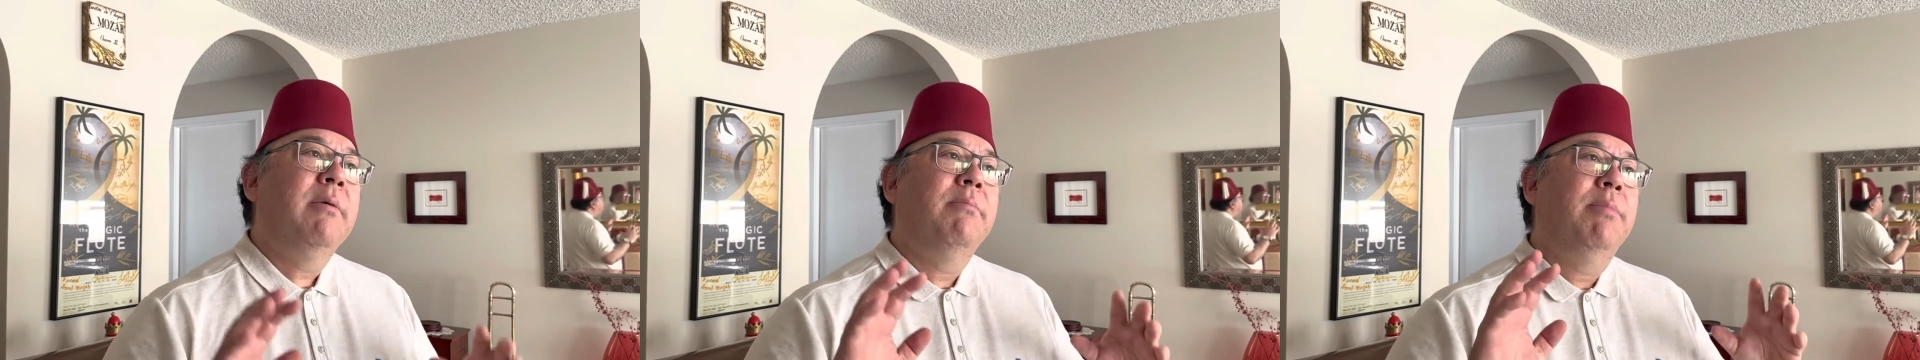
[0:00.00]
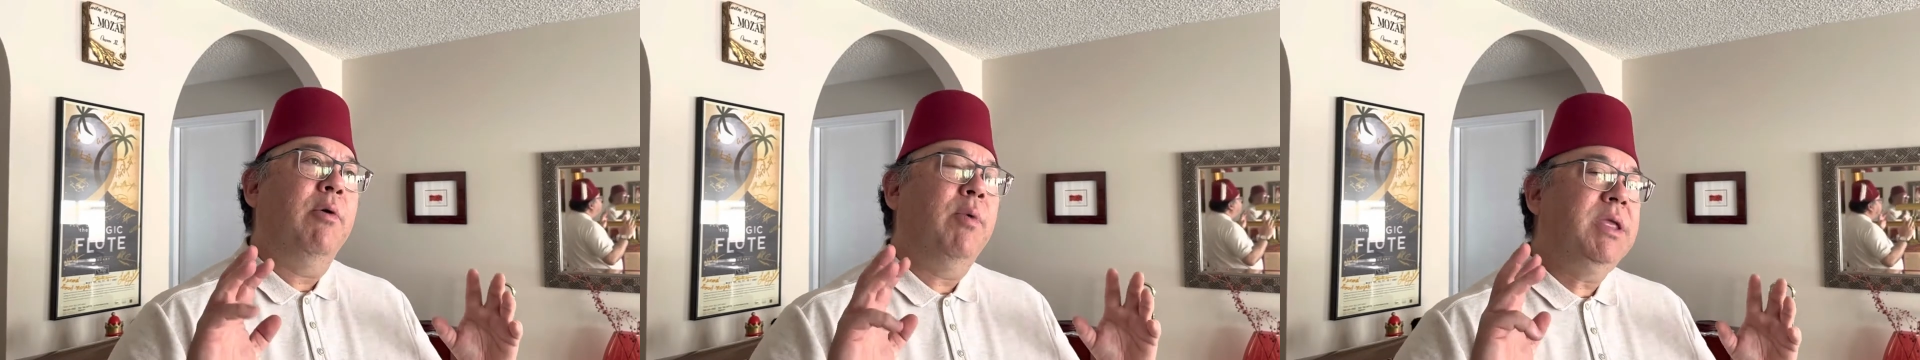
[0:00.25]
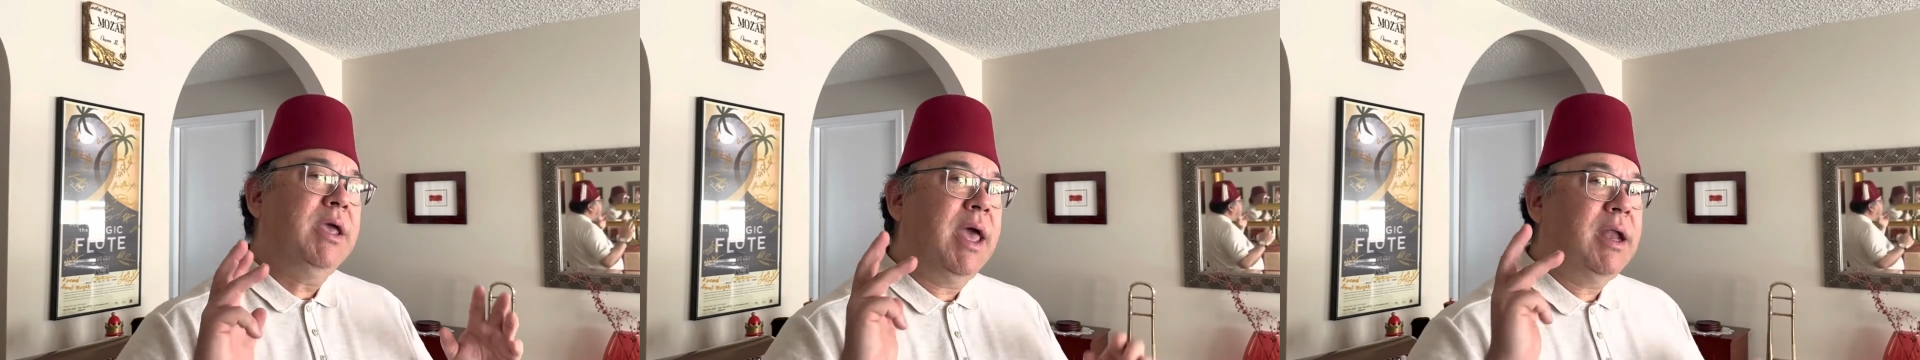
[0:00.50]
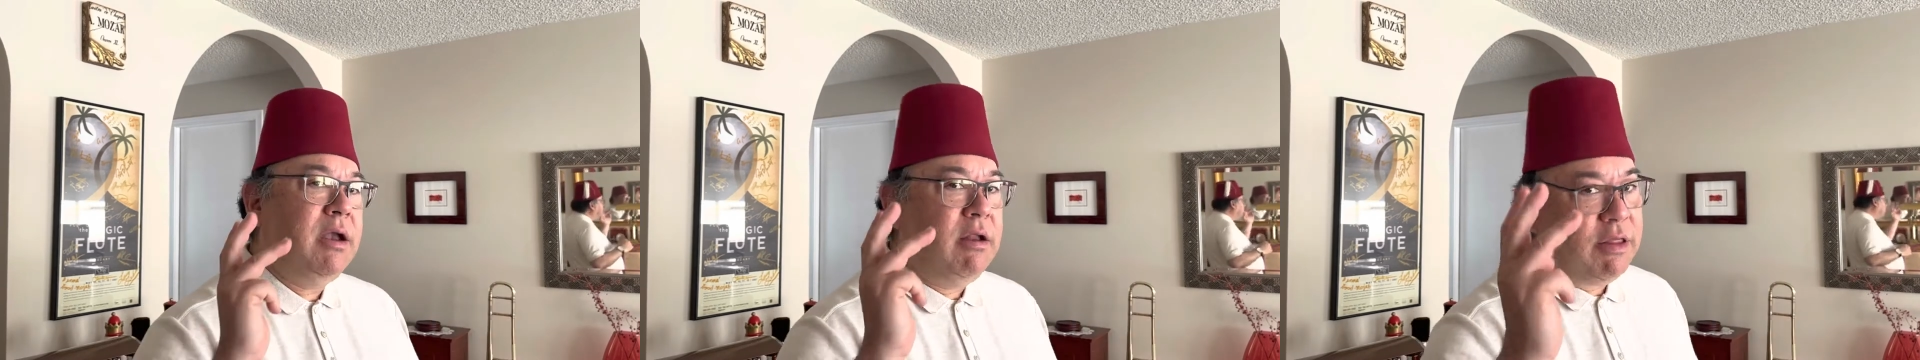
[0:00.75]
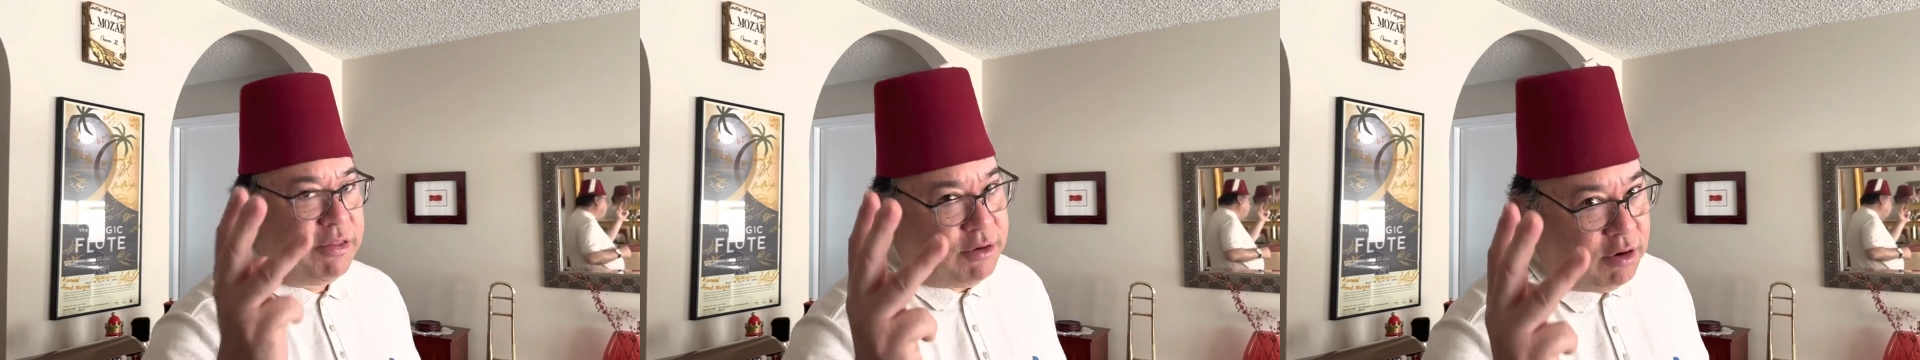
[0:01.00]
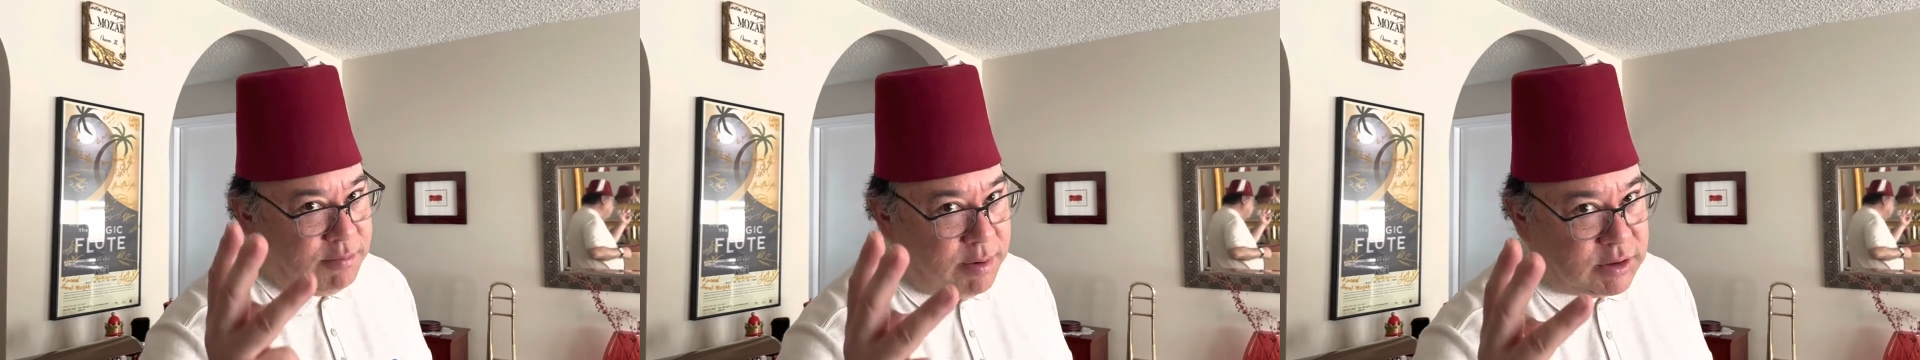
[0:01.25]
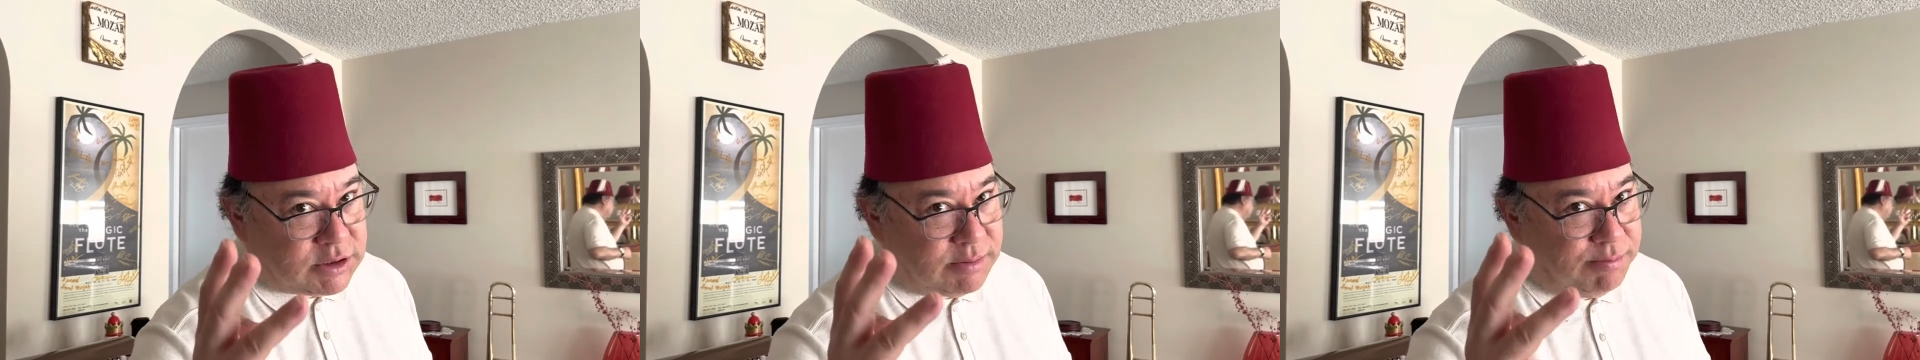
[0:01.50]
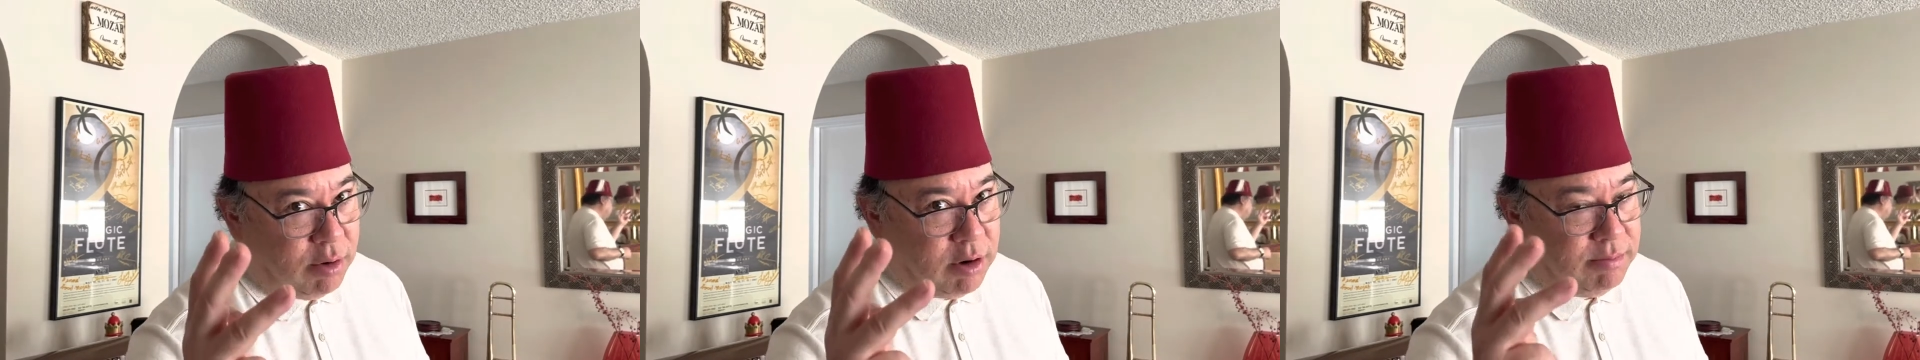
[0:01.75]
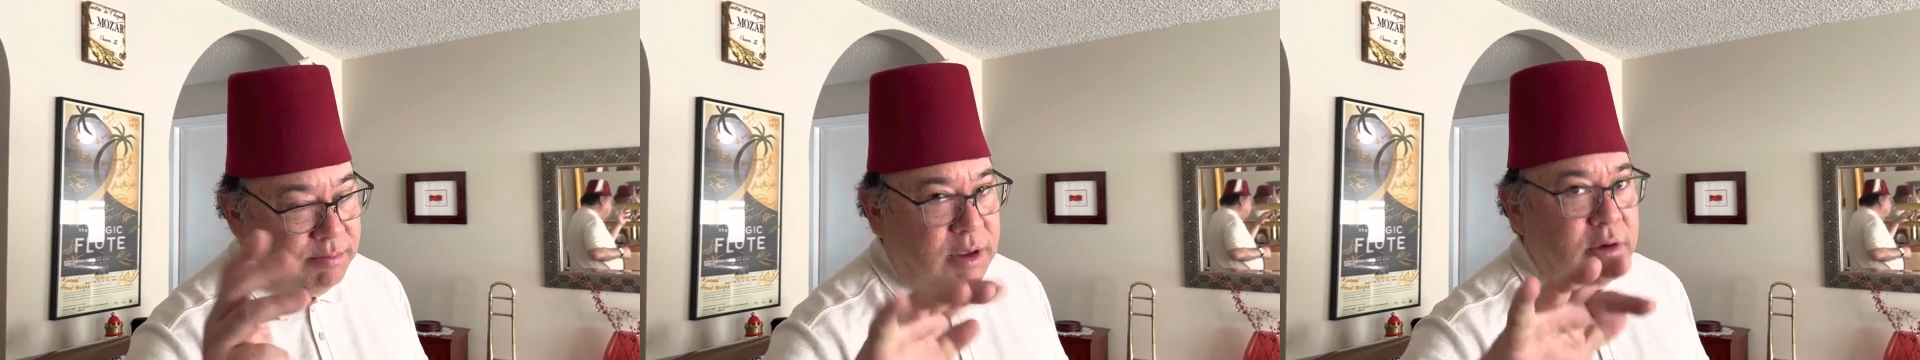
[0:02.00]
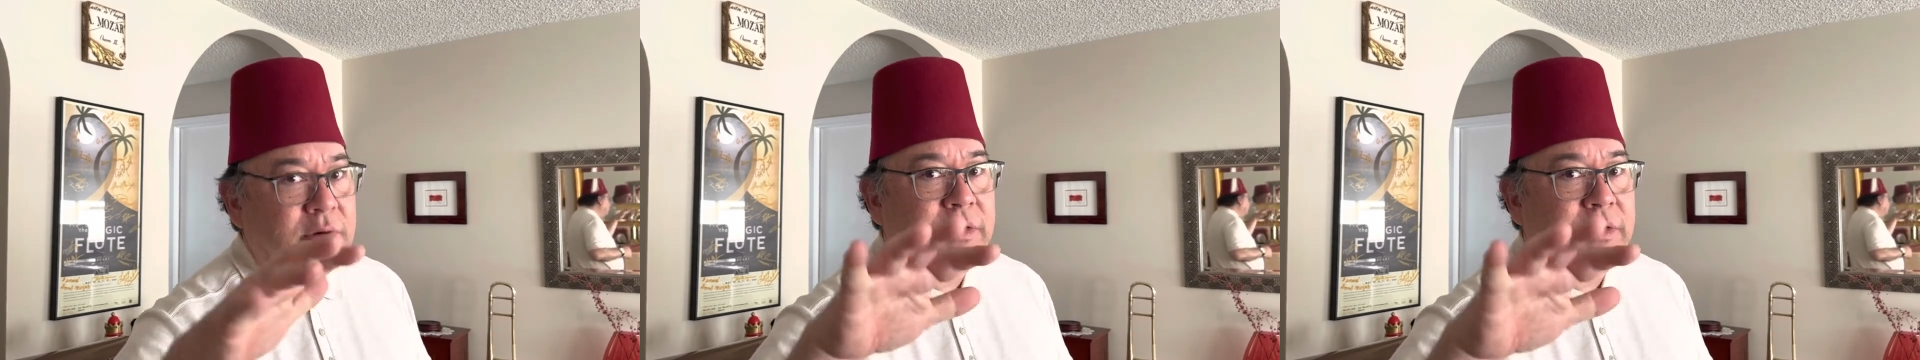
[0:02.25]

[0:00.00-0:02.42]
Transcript: But when you get into the third most important mute,